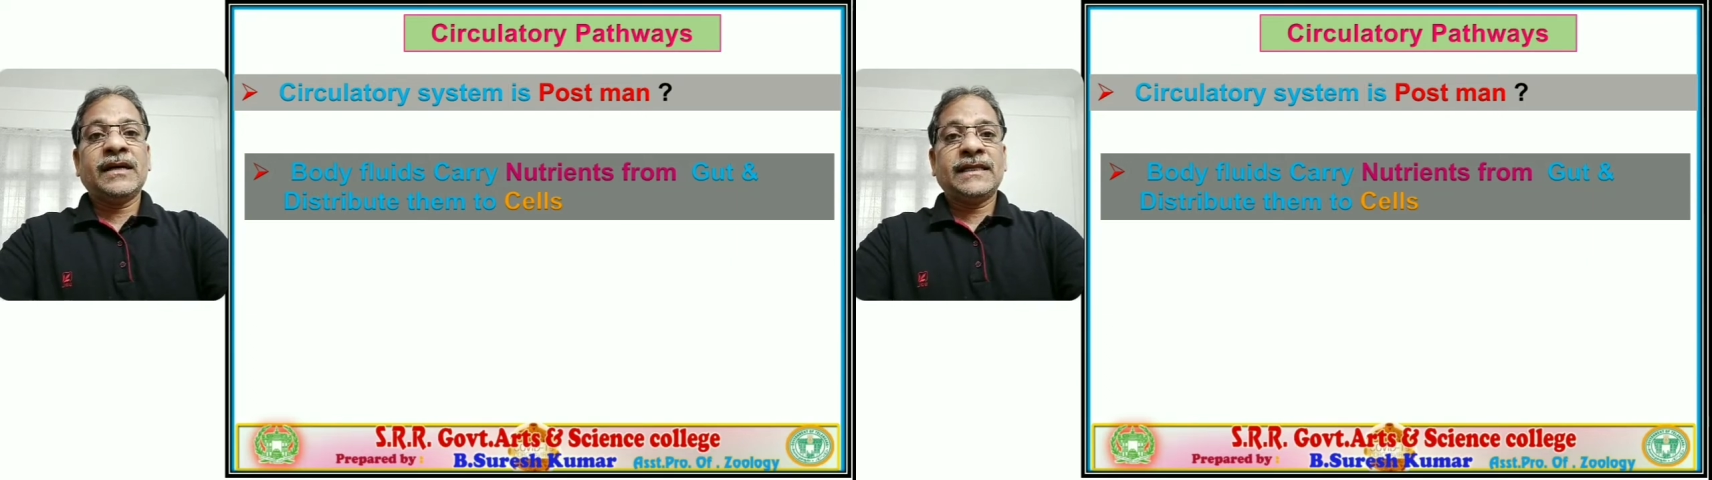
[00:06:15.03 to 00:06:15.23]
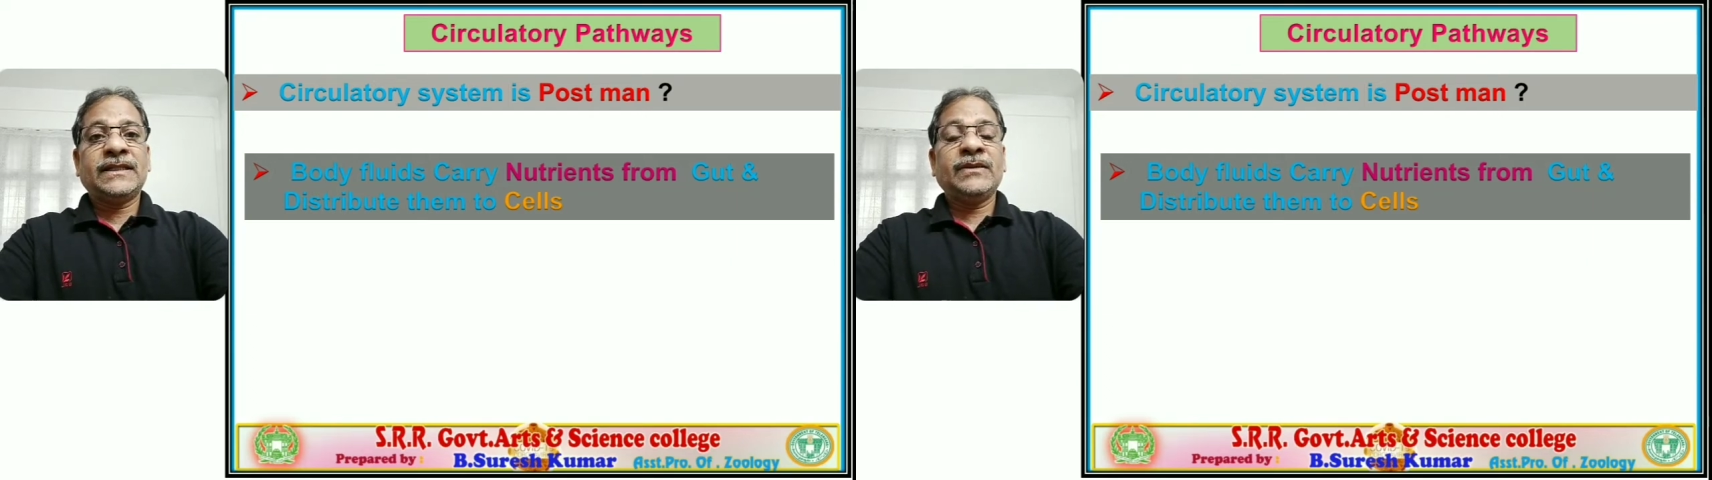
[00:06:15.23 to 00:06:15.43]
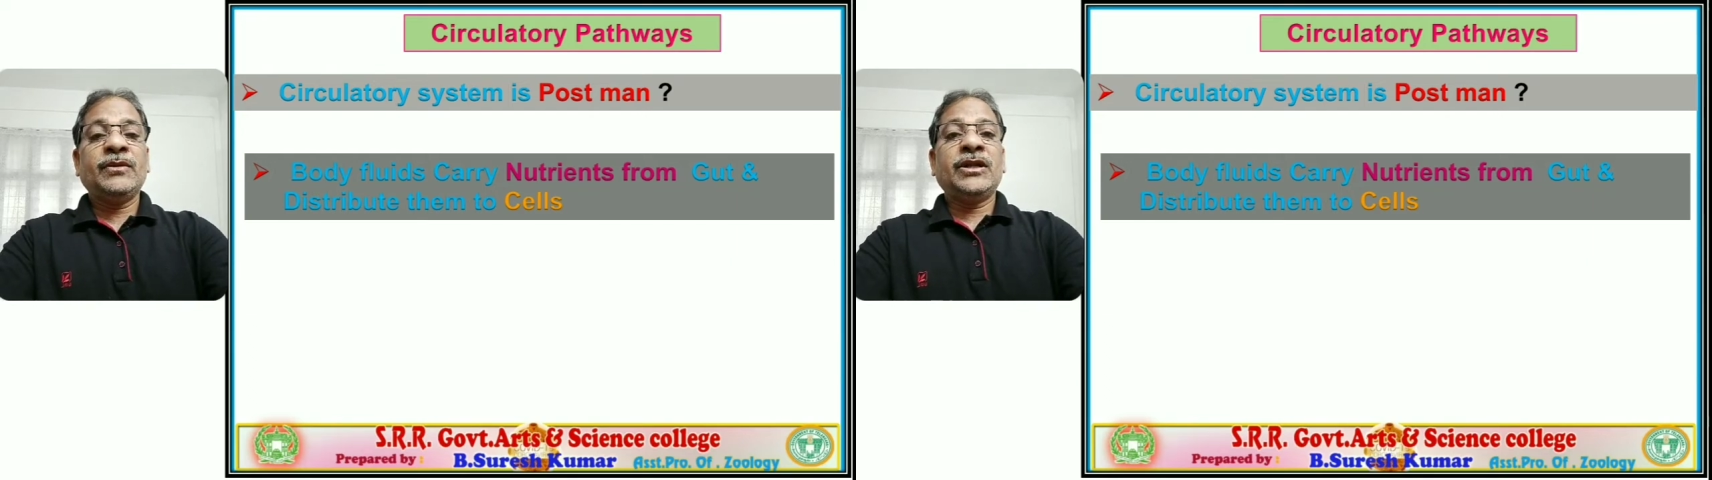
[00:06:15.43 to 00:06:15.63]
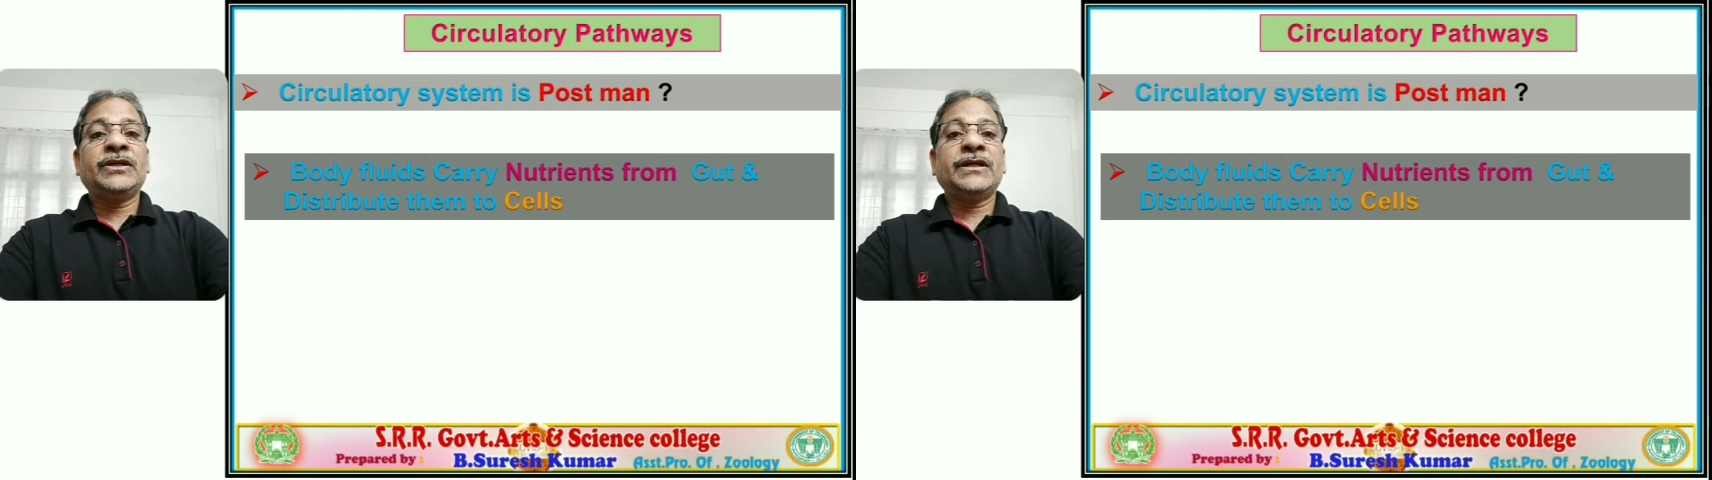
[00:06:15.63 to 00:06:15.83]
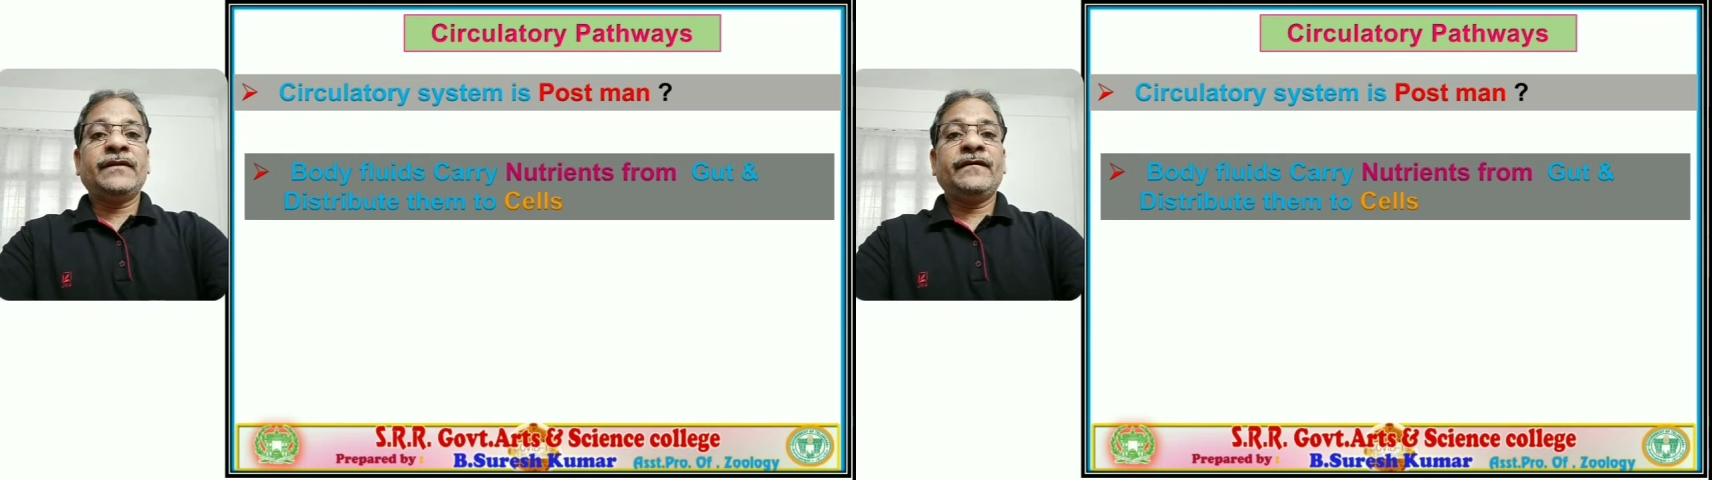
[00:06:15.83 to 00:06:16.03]

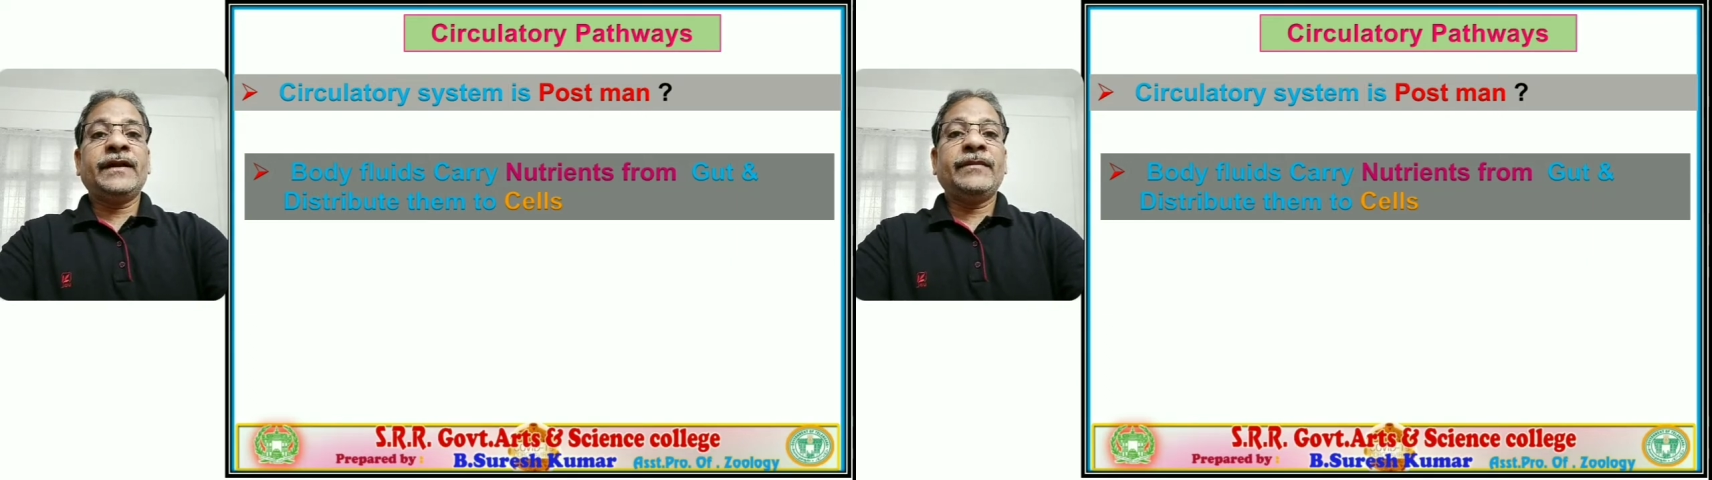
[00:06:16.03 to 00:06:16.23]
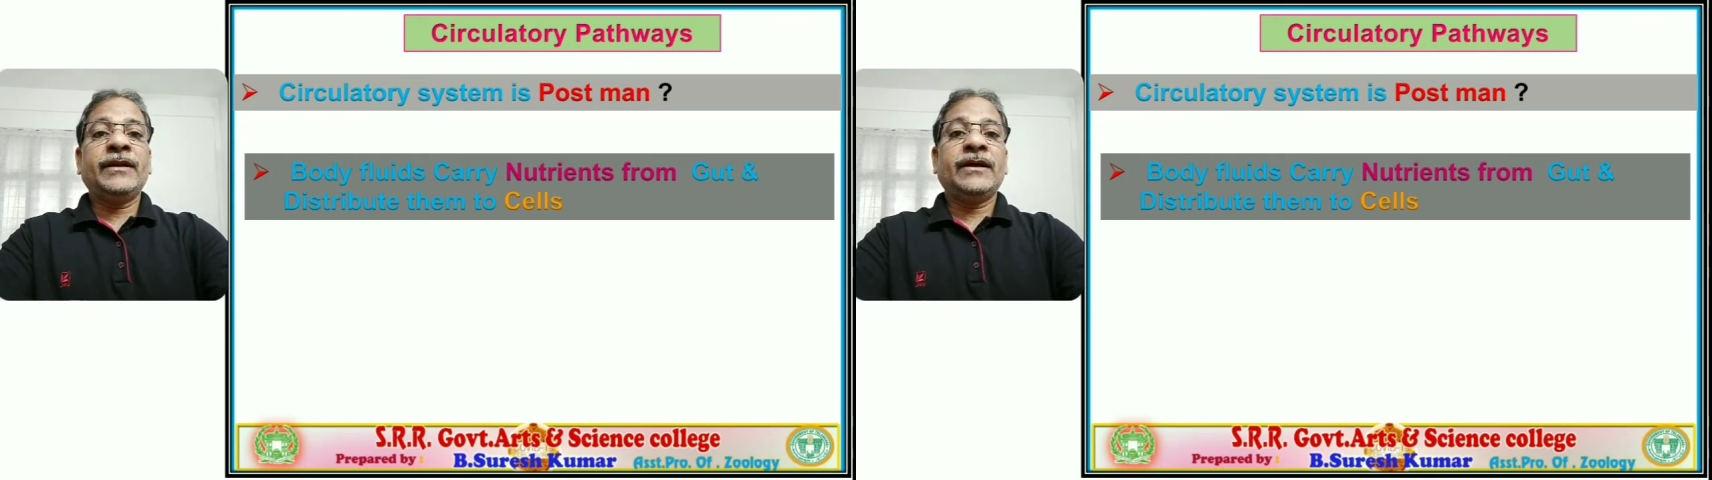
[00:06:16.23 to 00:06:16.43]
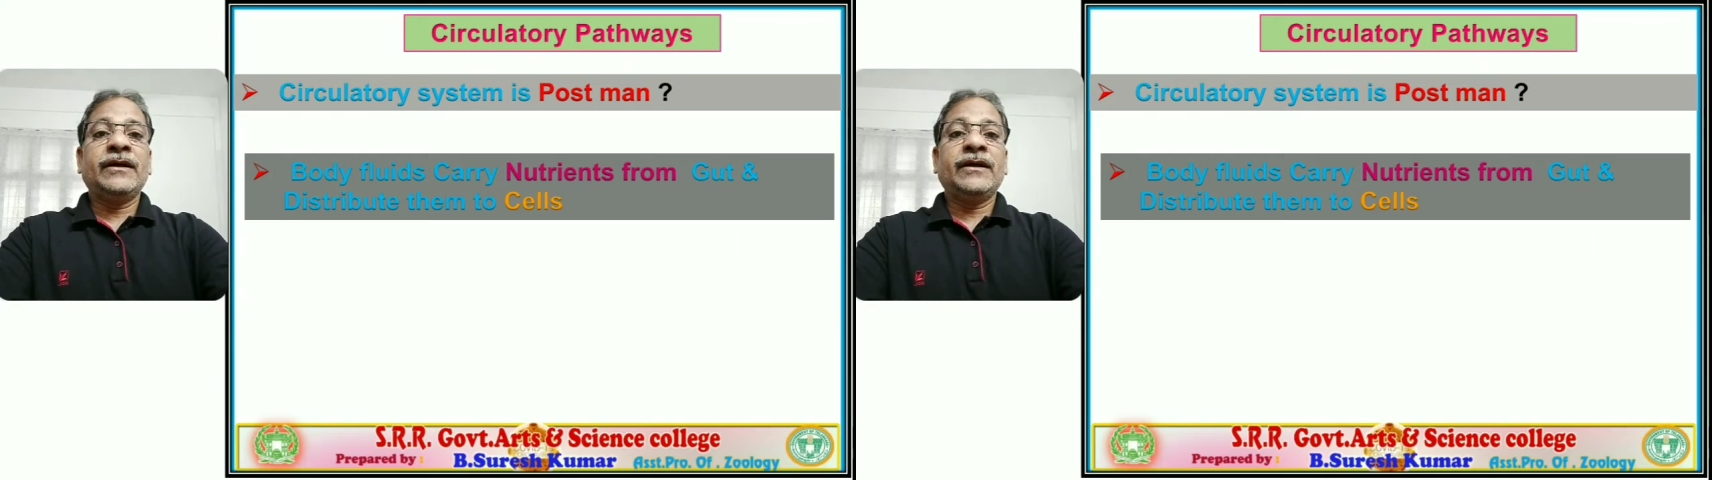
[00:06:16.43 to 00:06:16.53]
assimilation phenomena.